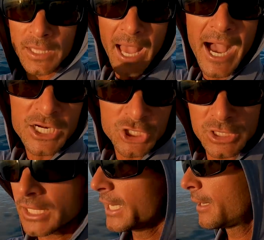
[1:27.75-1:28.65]
to the
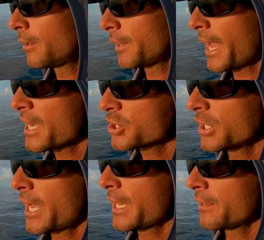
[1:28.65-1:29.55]
action can or the
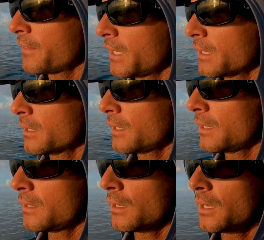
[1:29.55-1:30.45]
action hat I think
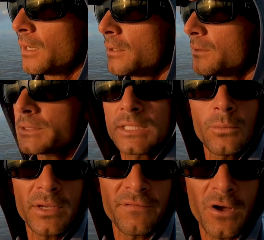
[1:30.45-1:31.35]
and uh, see
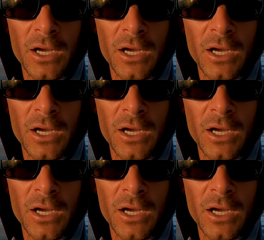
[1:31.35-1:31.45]
what we can